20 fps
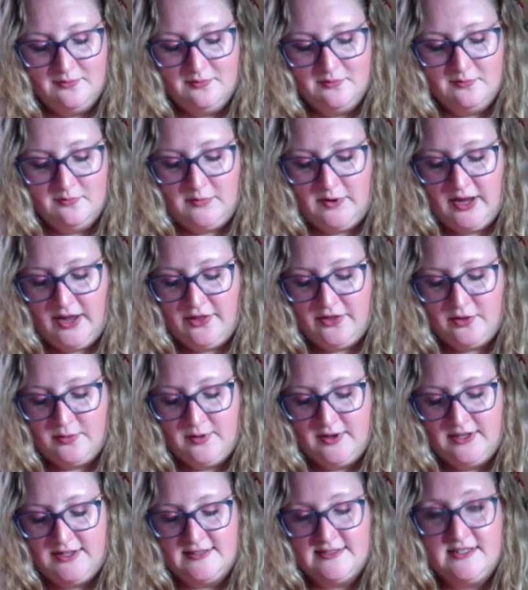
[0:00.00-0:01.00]
My other
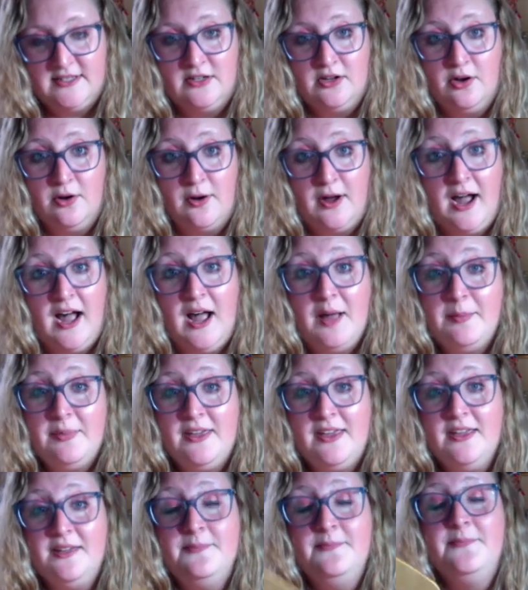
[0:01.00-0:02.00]
one is an
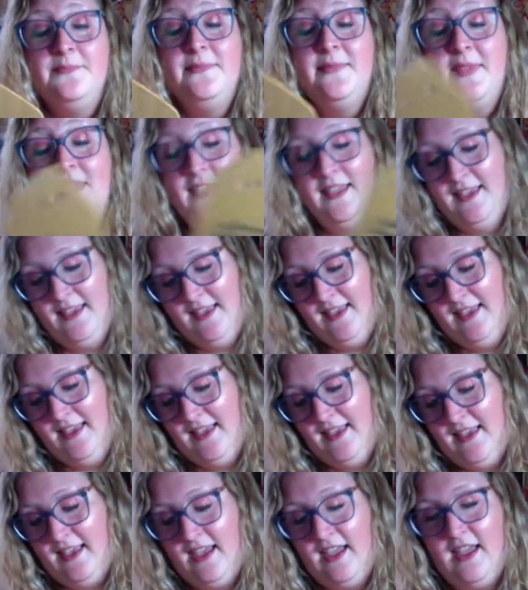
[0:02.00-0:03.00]
okapi,
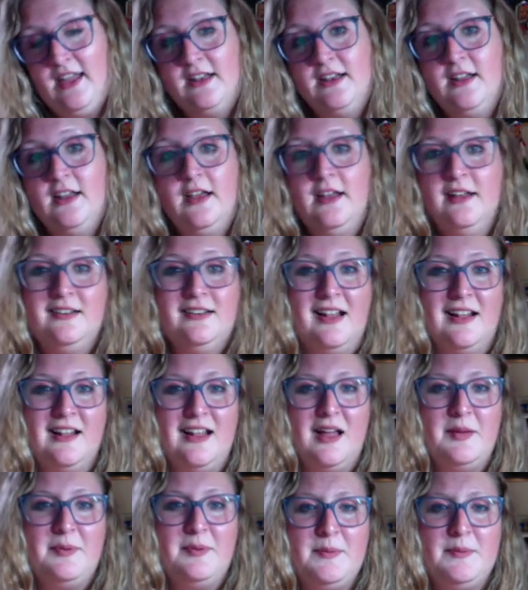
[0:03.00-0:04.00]
and not a
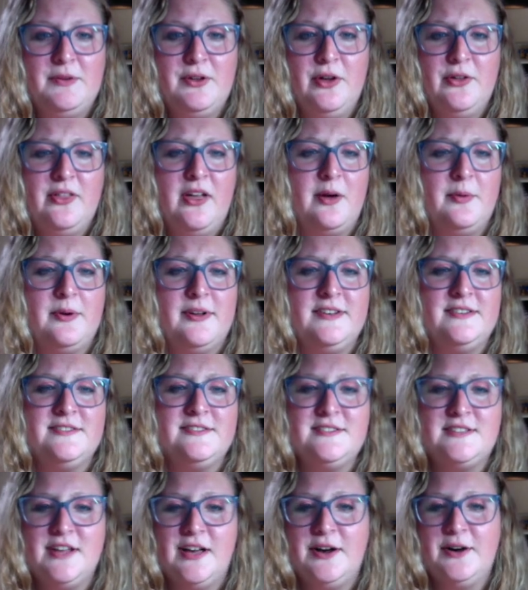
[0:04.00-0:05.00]
lot of know that one,
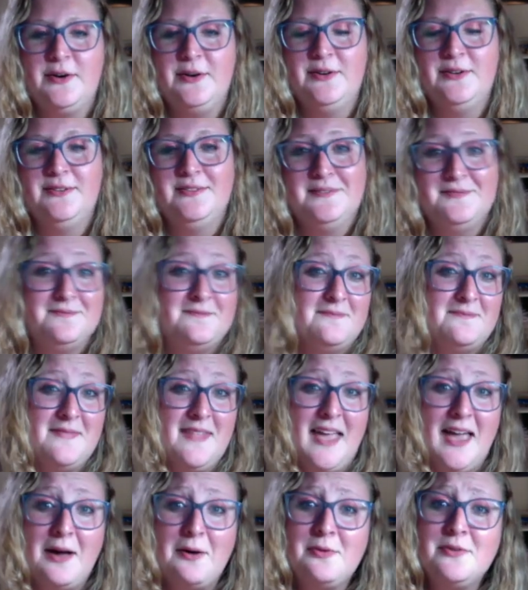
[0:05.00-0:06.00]
so
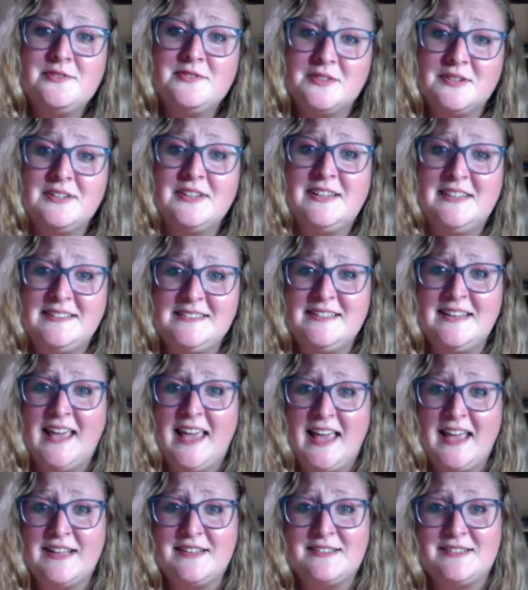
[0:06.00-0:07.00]
owls are an easy
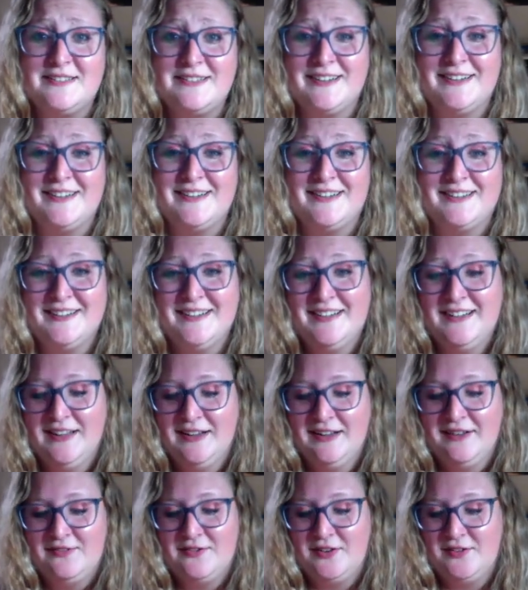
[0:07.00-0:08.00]
answer
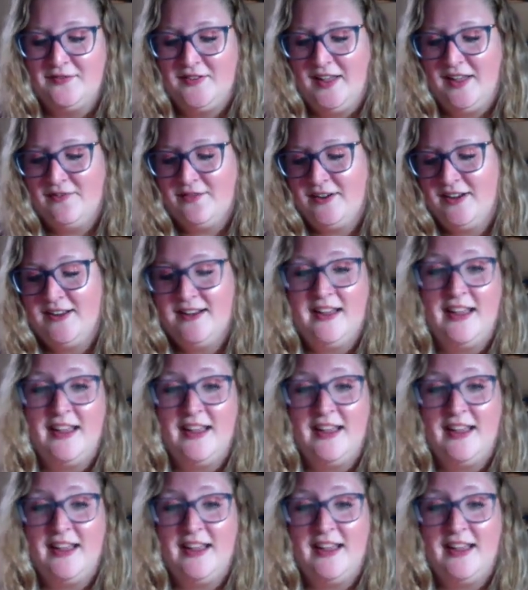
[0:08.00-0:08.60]
for favorite.